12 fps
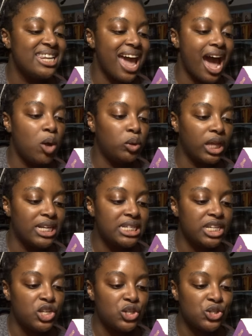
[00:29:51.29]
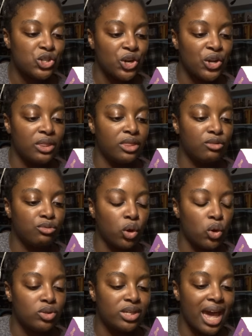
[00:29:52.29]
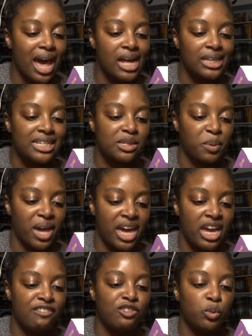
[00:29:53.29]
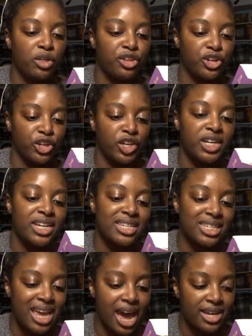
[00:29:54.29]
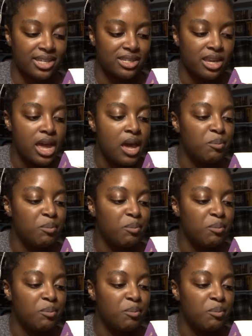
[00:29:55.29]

Now London is certain the road to hell is paved with good sex,